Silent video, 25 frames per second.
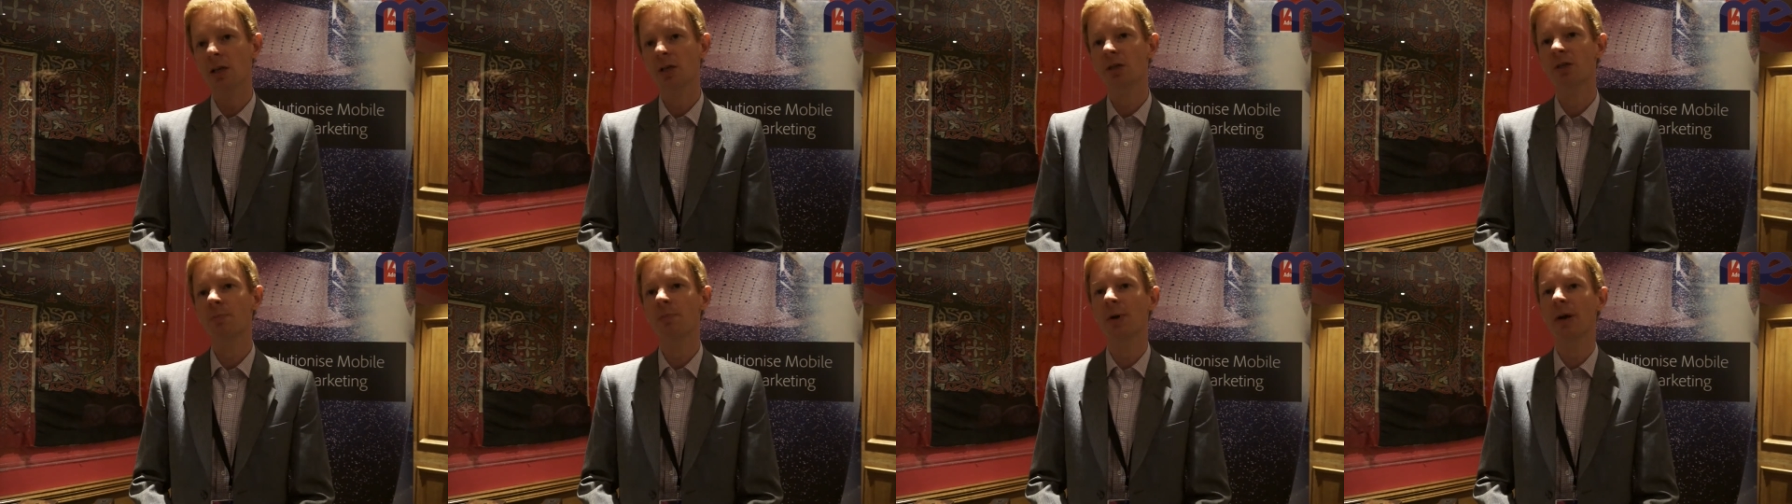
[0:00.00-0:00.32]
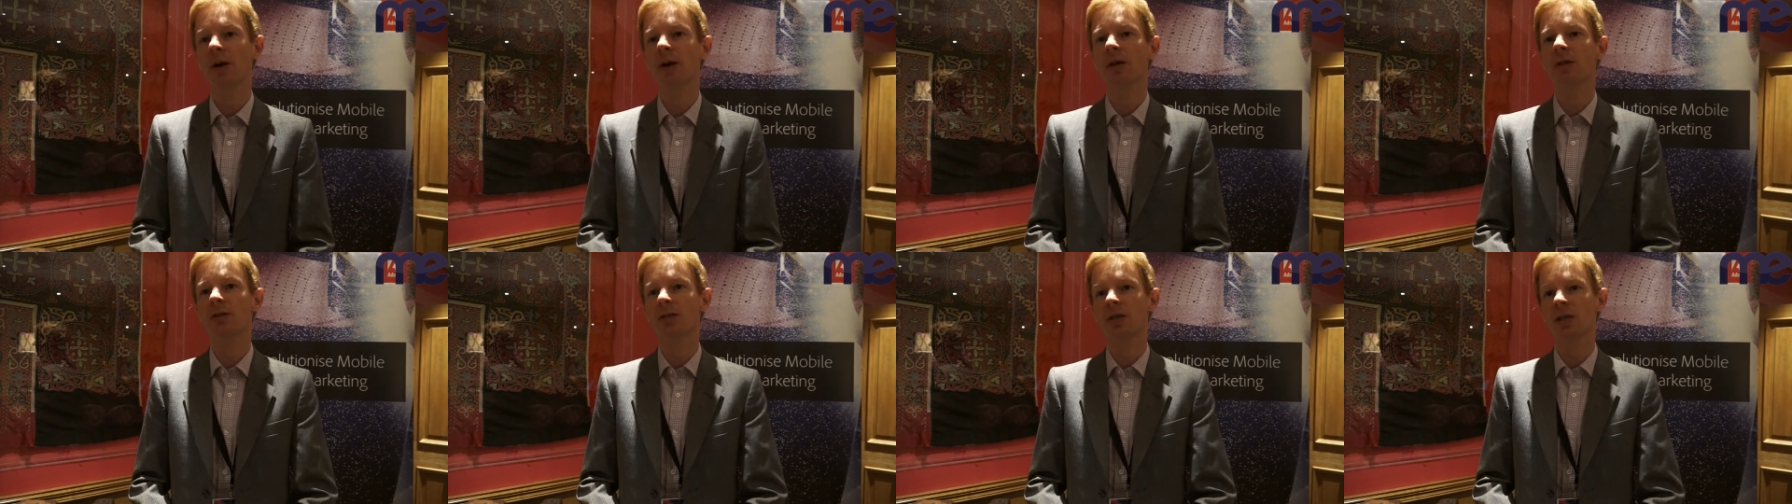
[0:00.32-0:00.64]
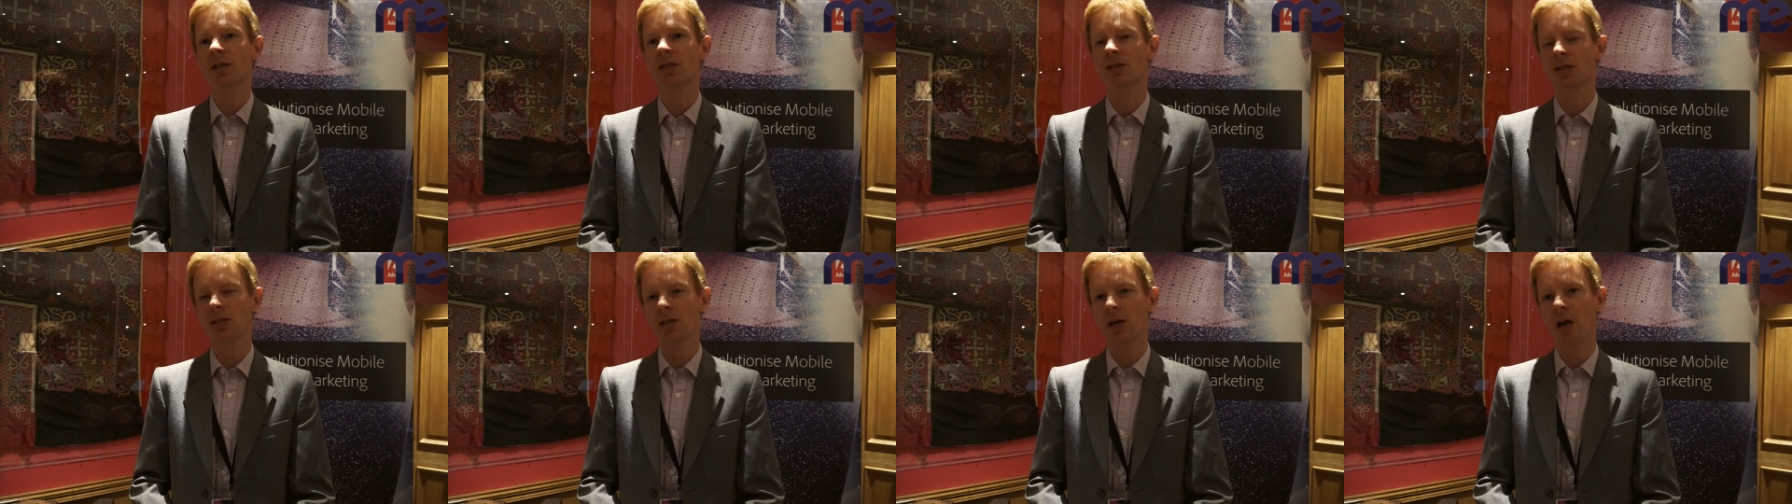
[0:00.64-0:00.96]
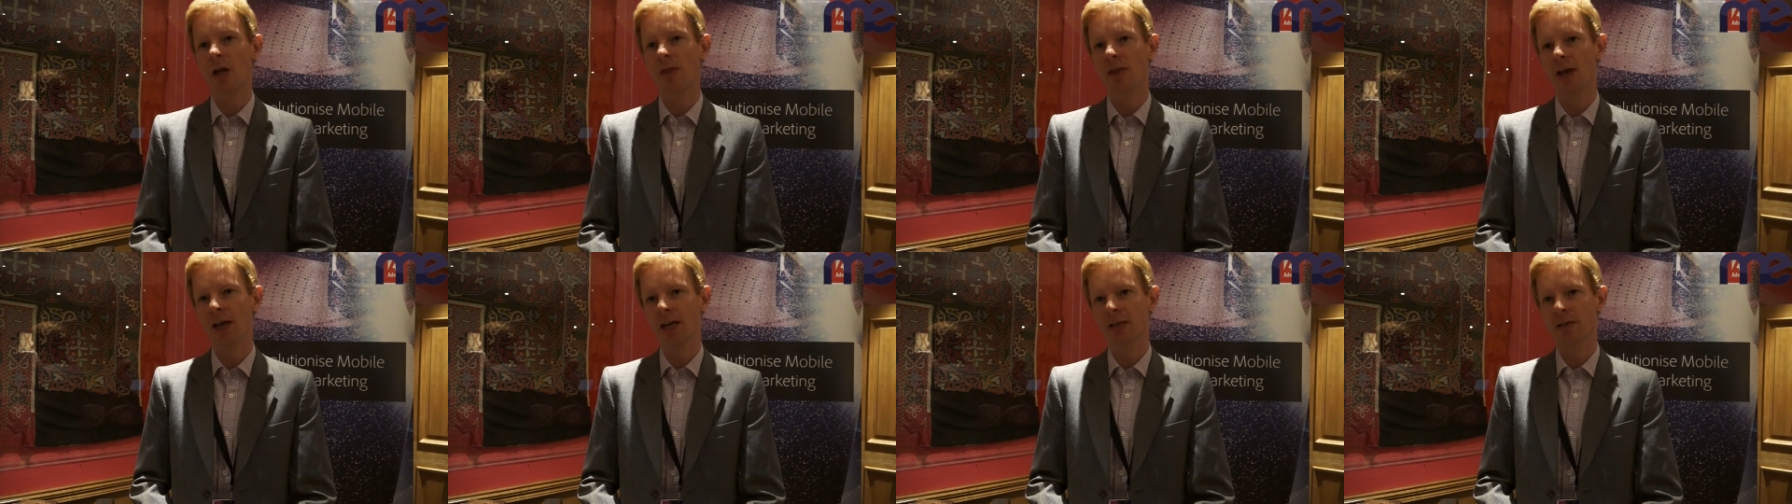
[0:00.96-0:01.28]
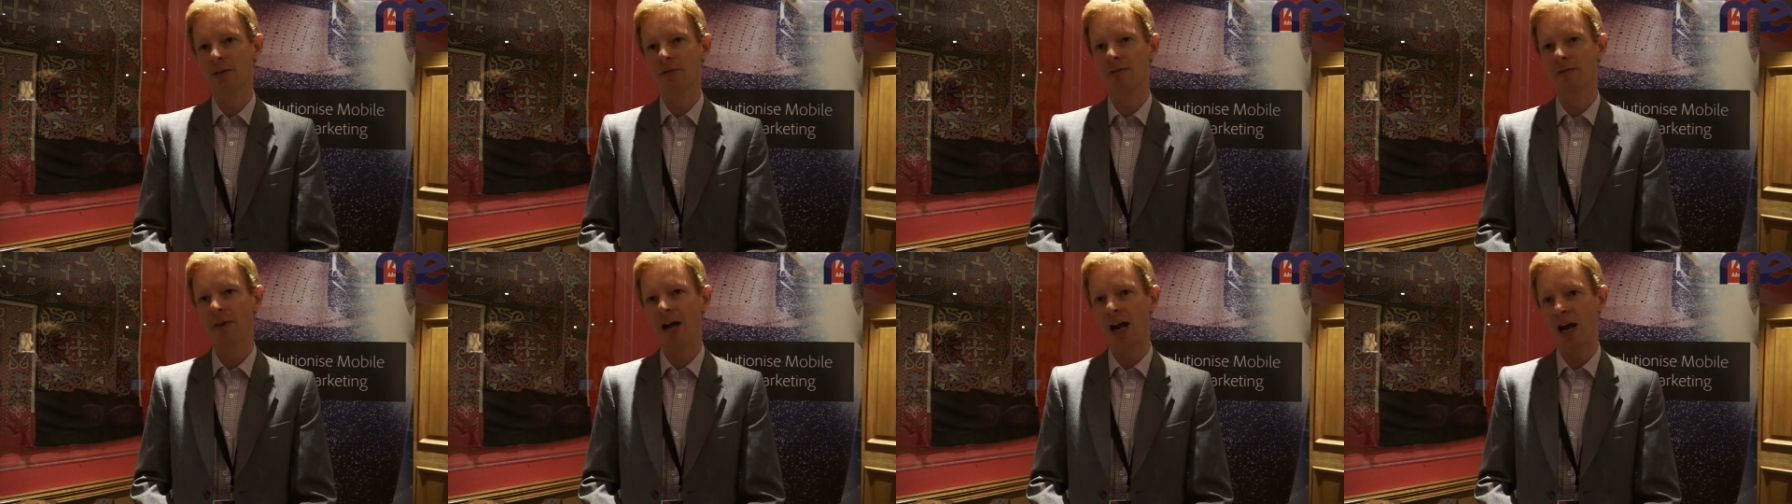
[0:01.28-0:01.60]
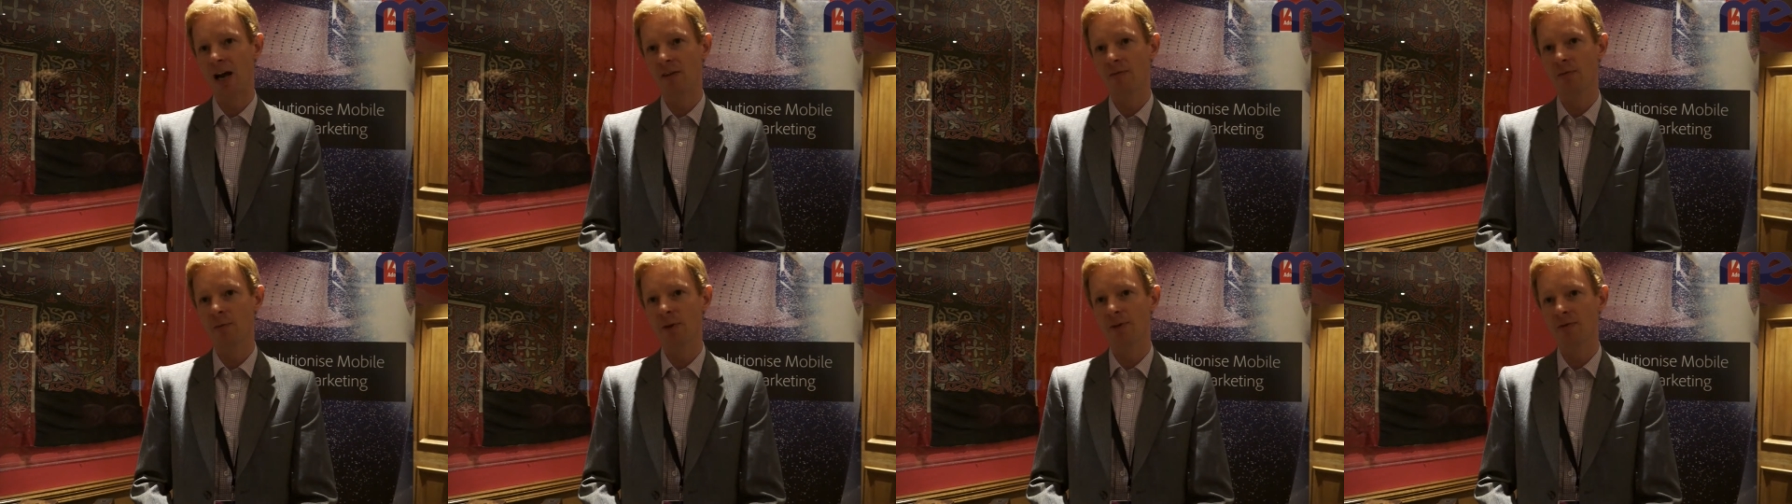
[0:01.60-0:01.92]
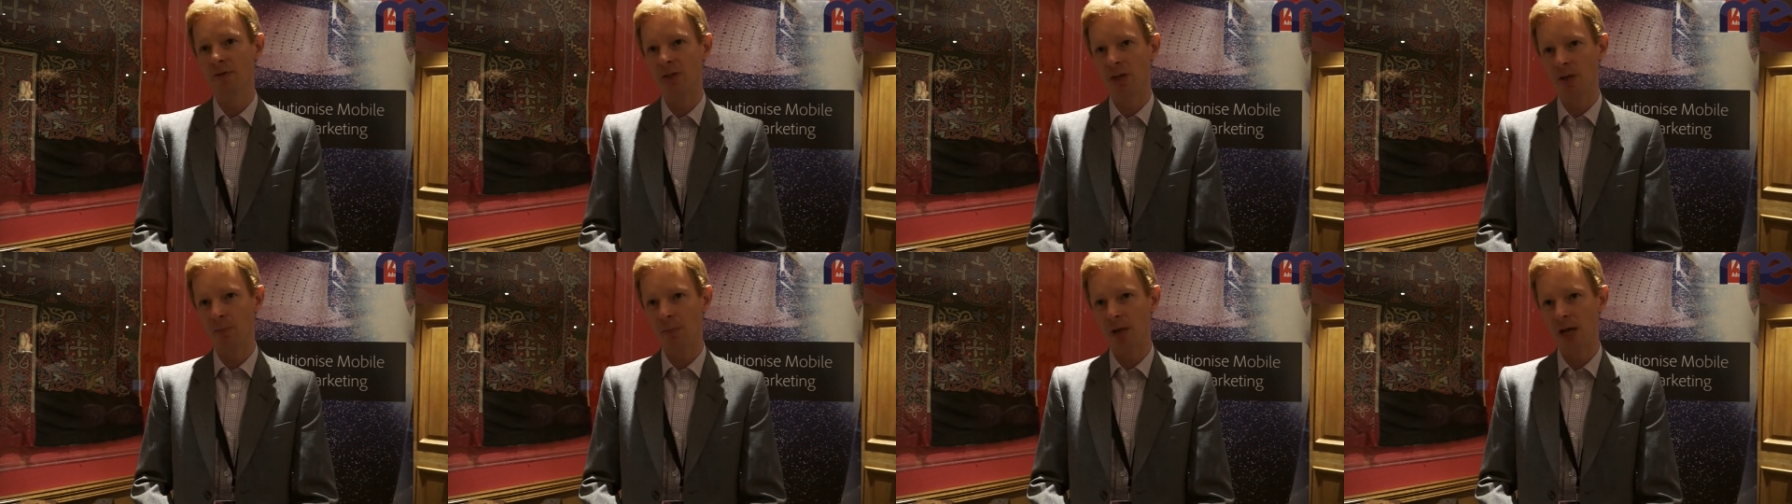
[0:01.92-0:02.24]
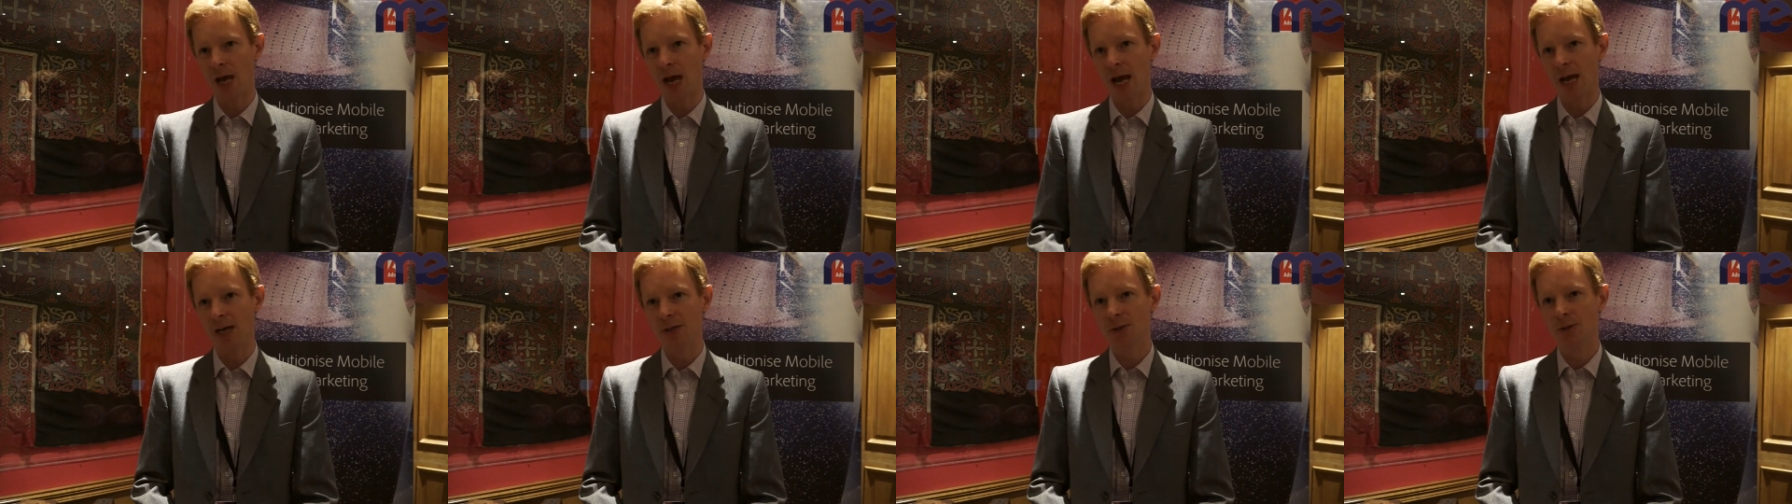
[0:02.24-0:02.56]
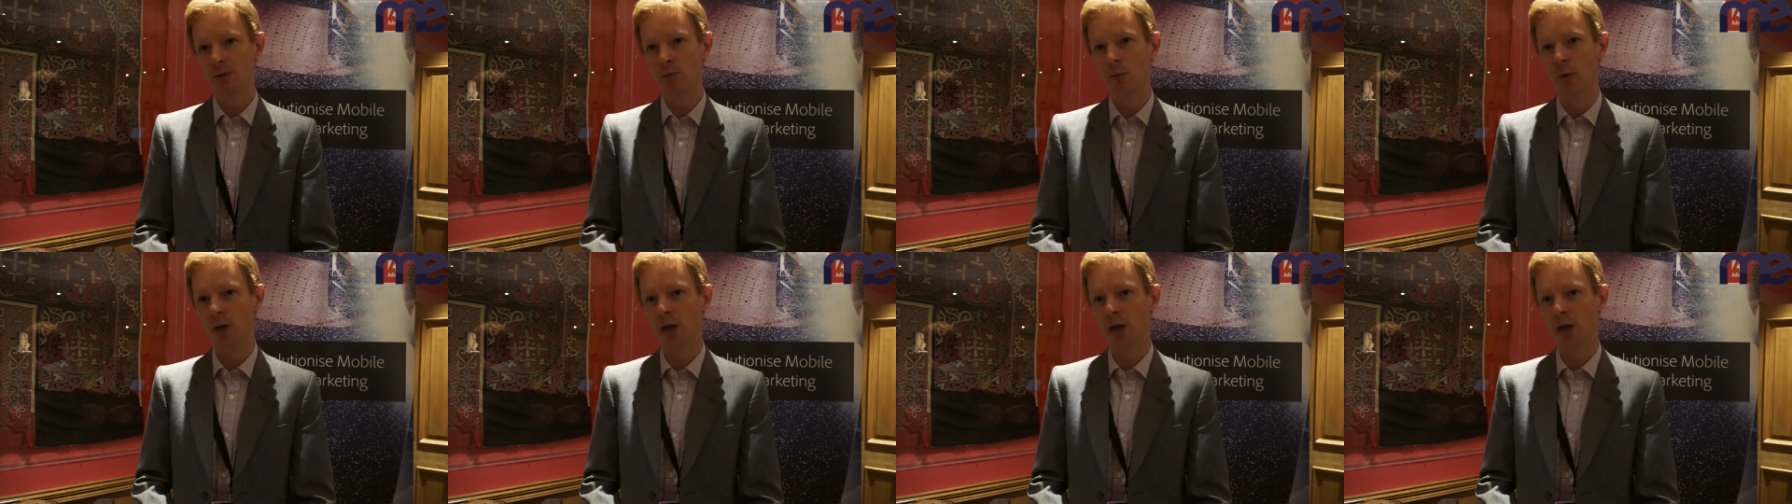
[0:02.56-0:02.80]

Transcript: and experiences that they have with DPS.